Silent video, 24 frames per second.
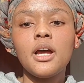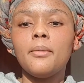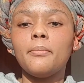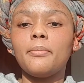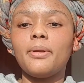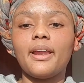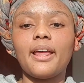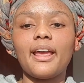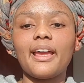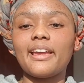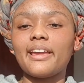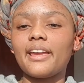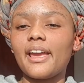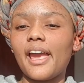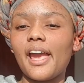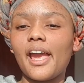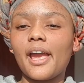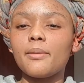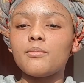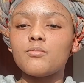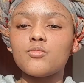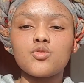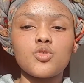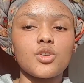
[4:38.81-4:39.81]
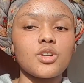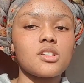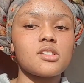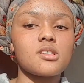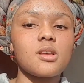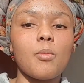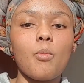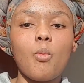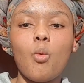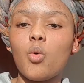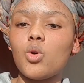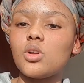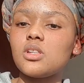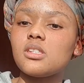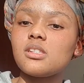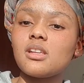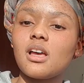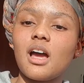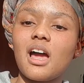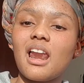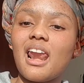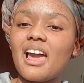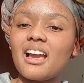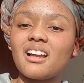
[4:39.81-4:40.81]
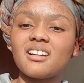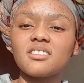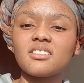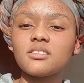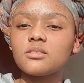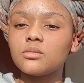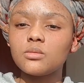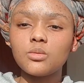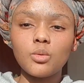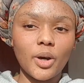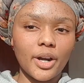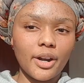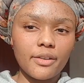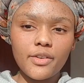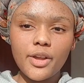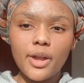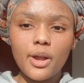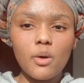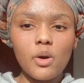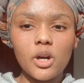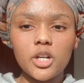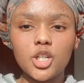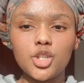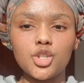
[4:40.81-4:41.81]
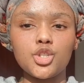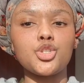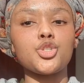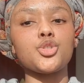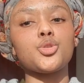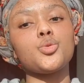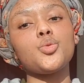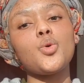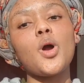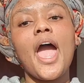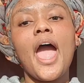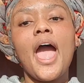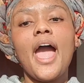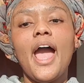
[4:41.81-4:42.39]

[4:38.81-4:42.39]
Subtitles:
play a game, drink some water, like whatever you want to do.